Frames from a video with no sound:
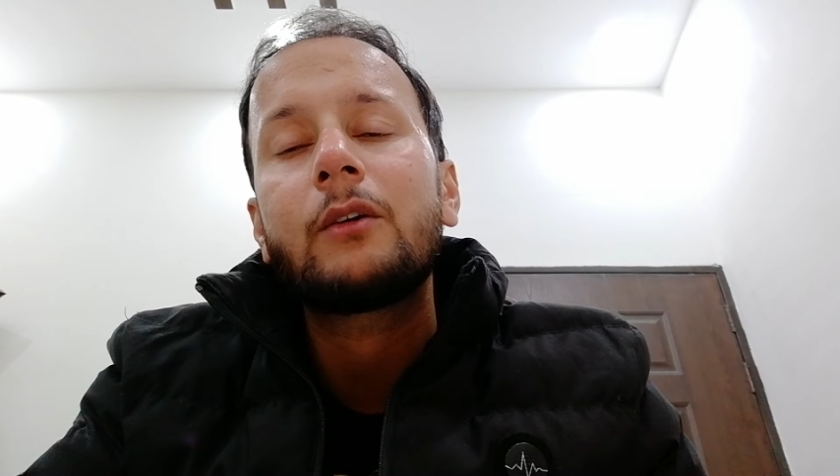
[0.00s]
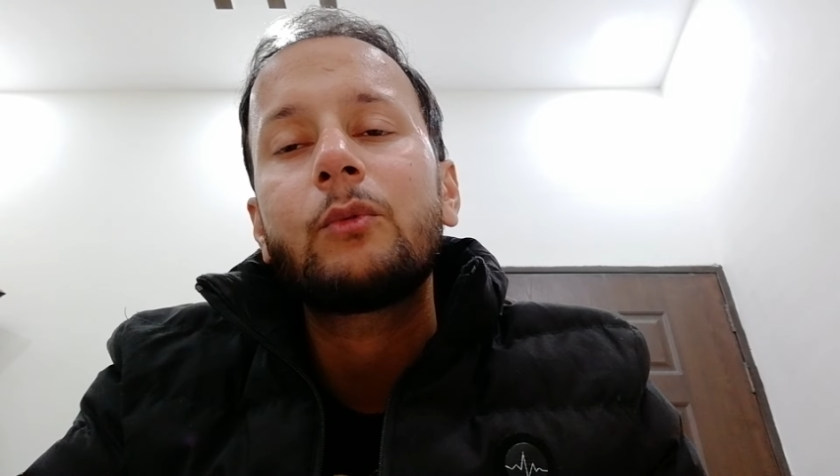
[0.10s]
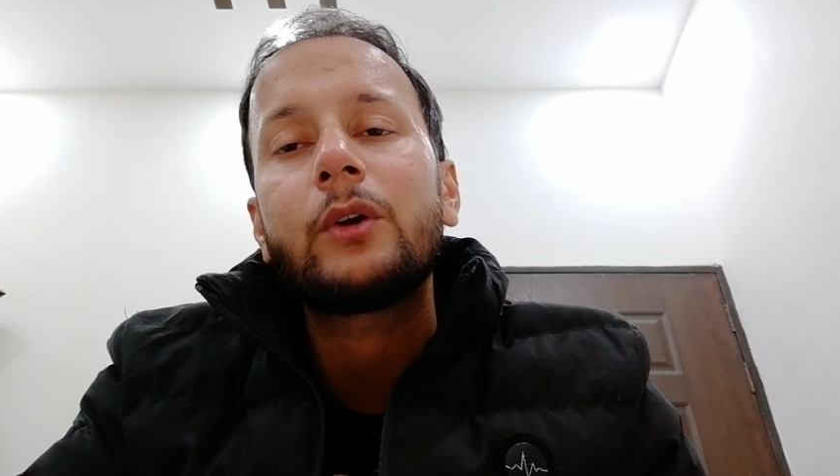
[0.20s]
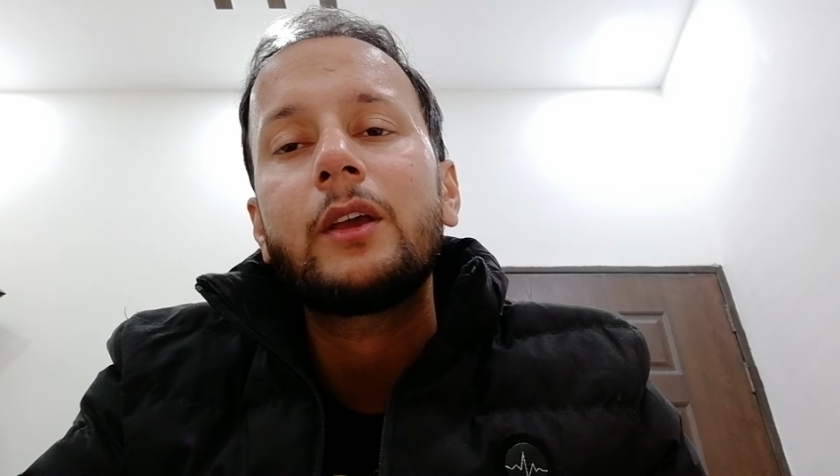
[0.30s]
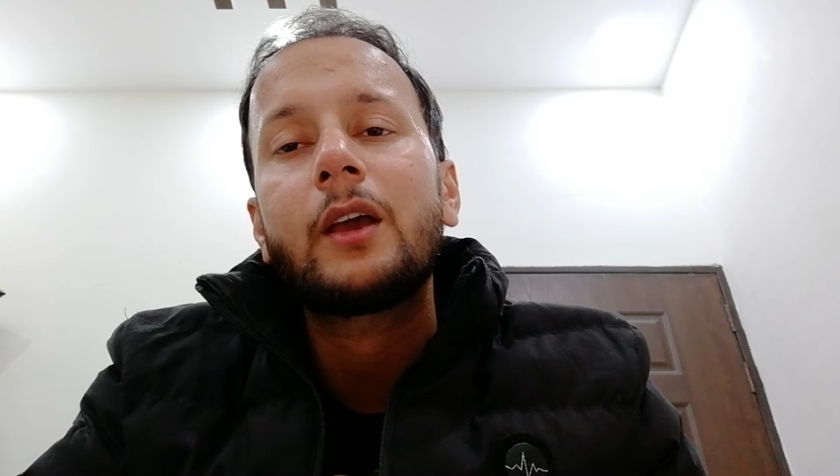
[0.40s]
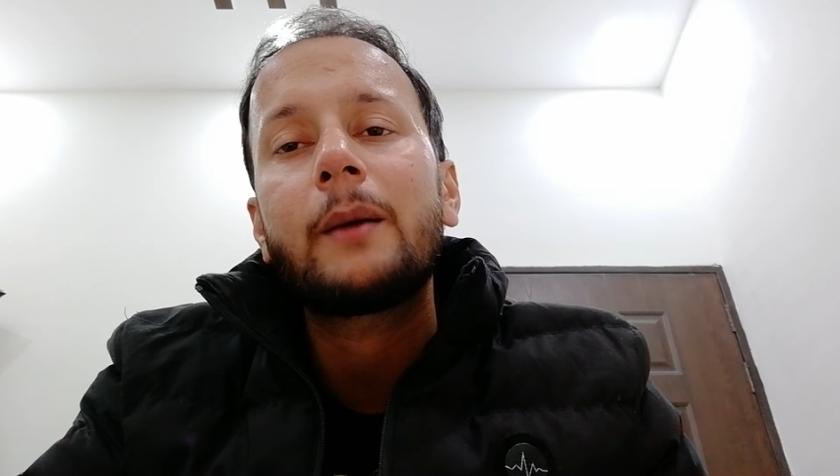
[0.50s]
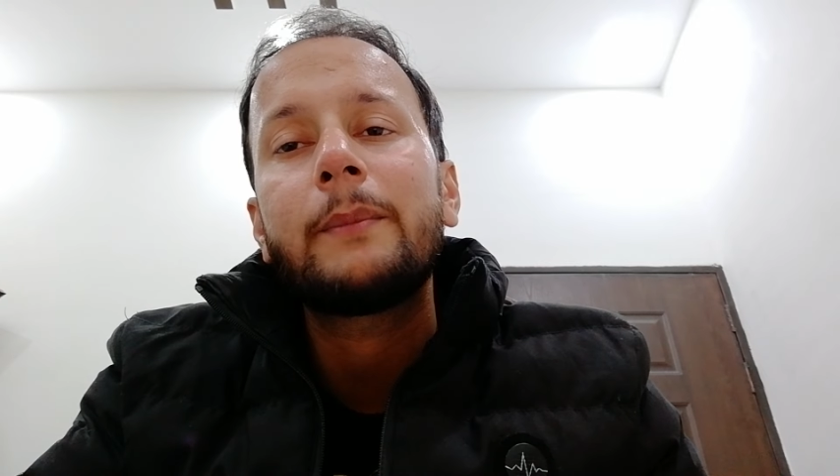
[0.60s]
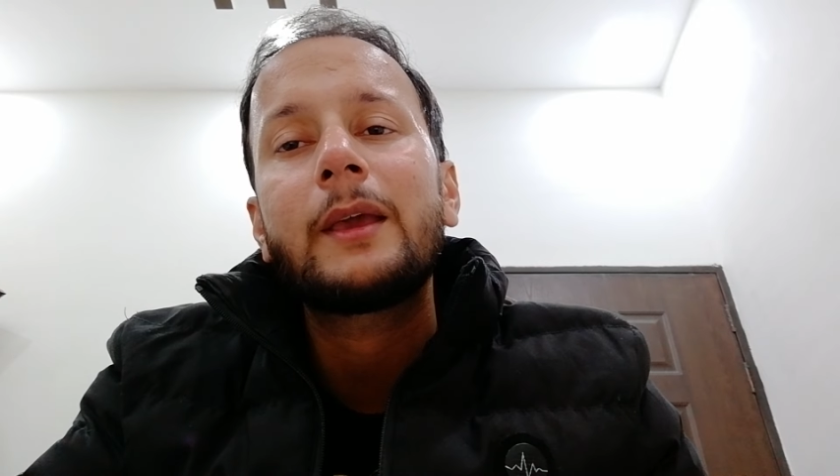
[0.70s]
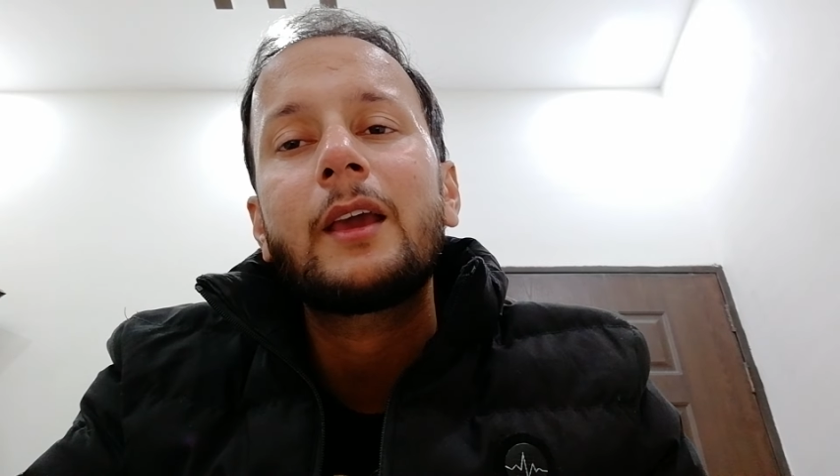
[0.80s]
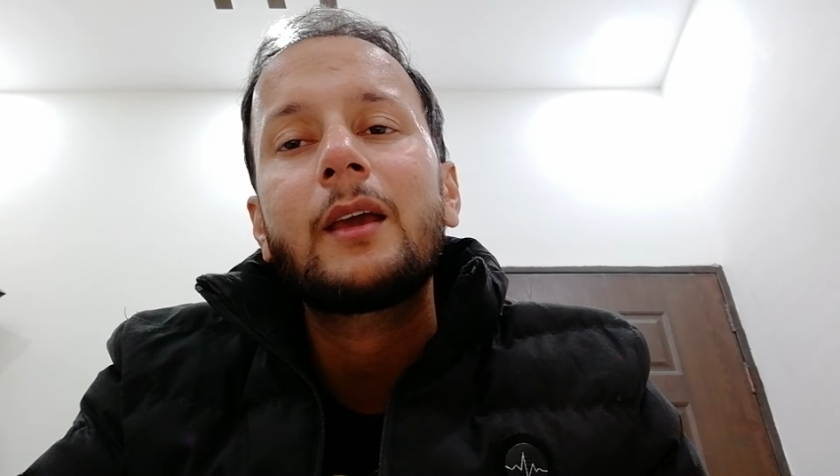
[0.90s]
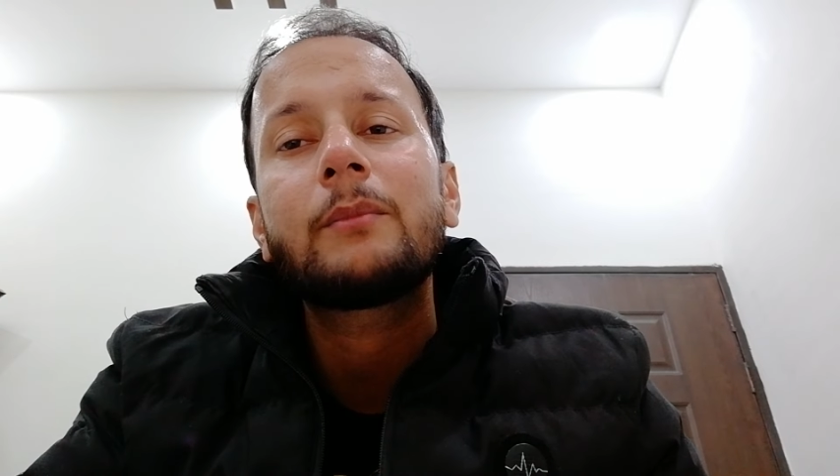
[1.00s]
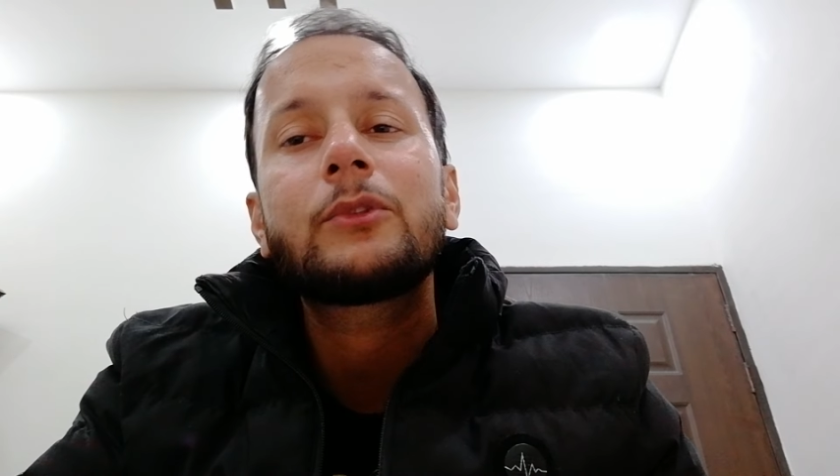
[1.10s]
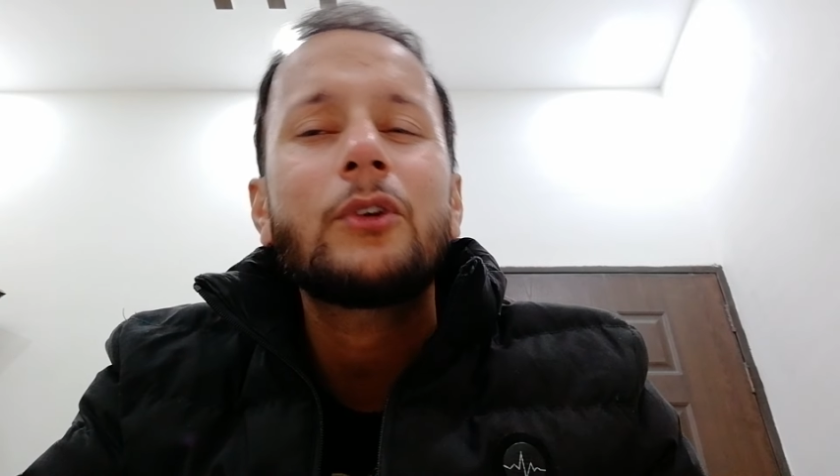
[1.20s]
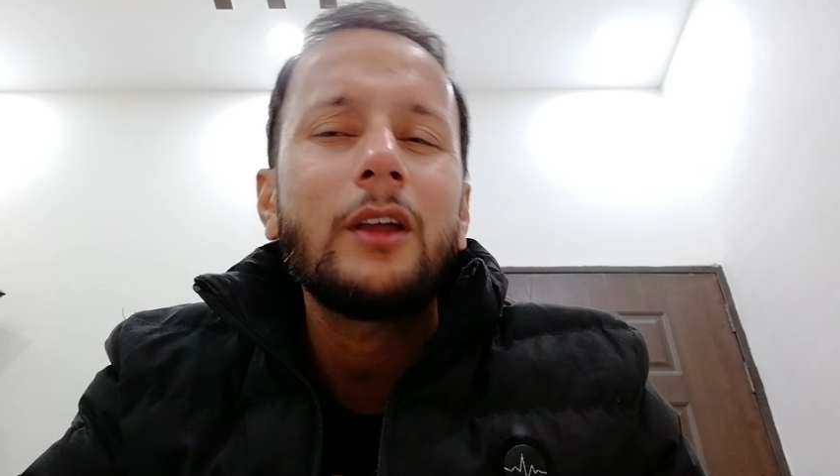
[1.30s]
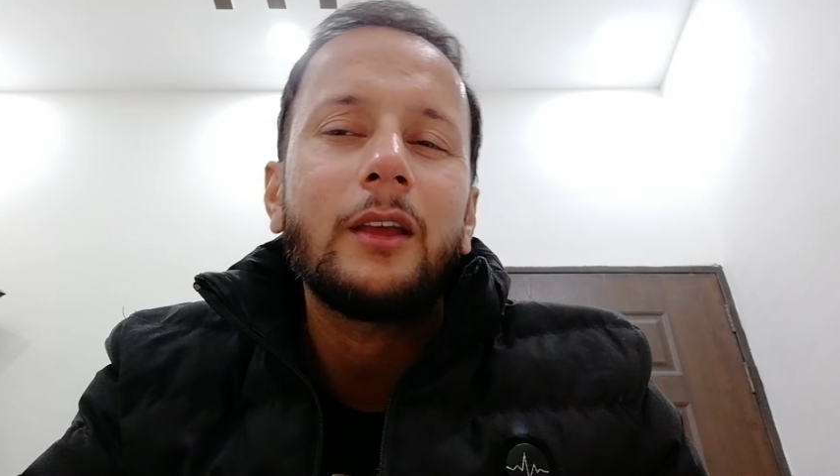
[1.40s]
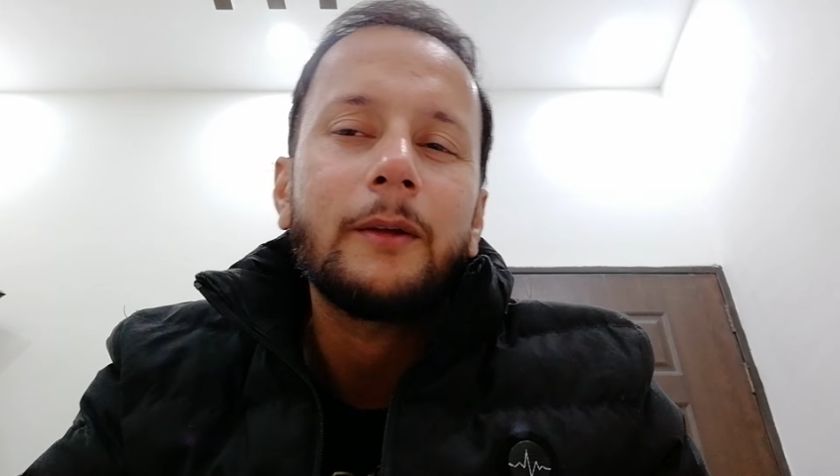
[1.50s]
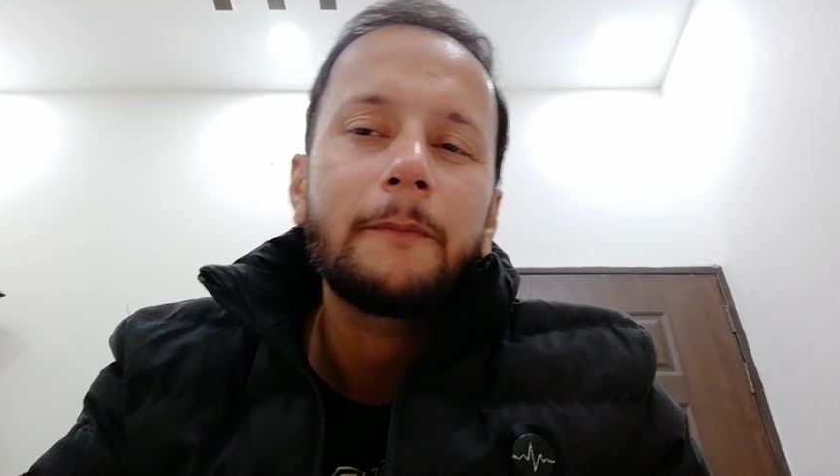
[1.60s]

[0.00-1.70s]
we became three.